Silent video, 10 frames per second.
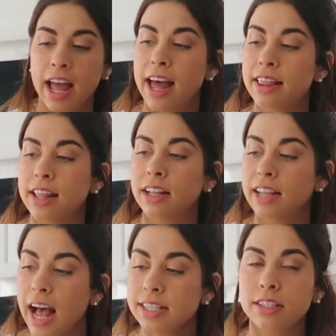And then the
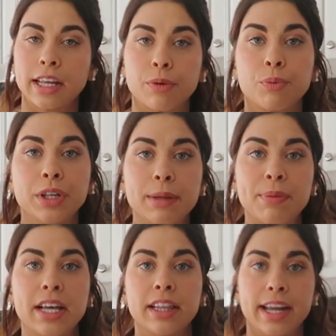last like really
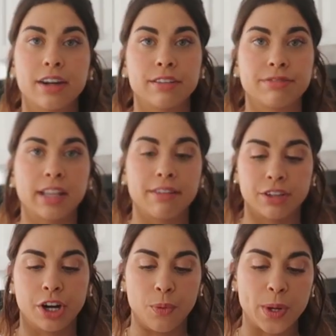big layer of
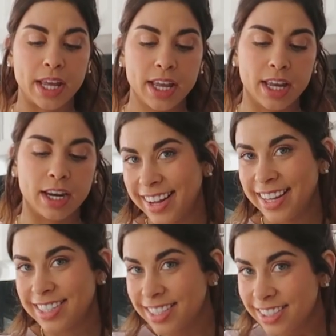flavor going in
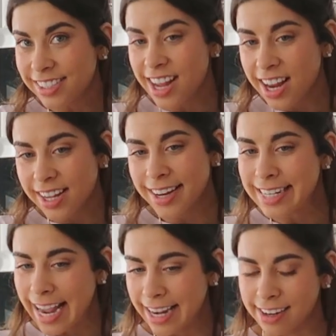this little tiny
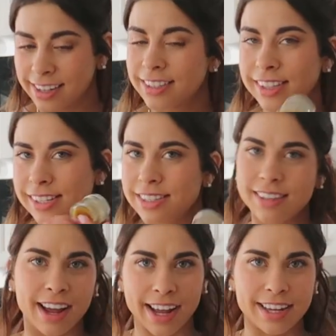container, because
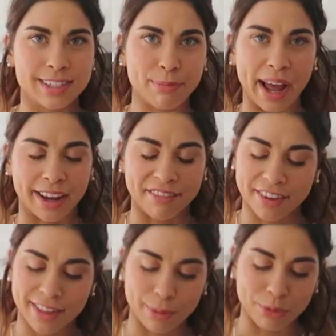I had to pack
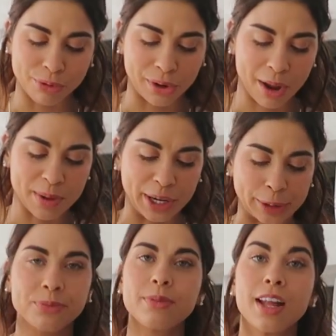everything before coming
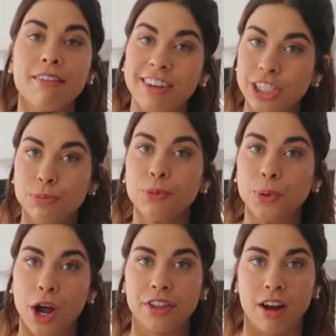here, vegetable
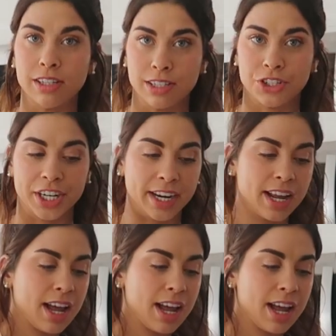broth concentrate.